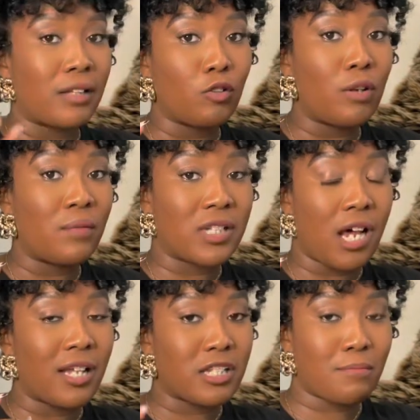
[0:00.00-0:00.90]
the Louis
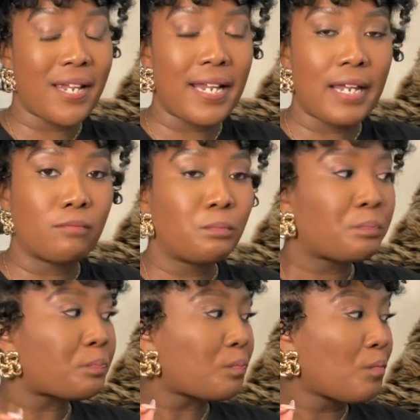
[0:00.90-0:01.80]
Vuitton Speedy,
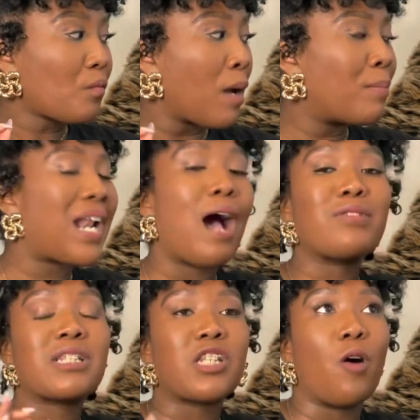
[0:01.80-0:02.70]
but I
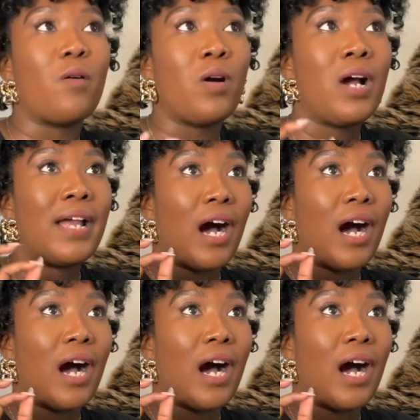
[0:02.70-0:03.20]
was so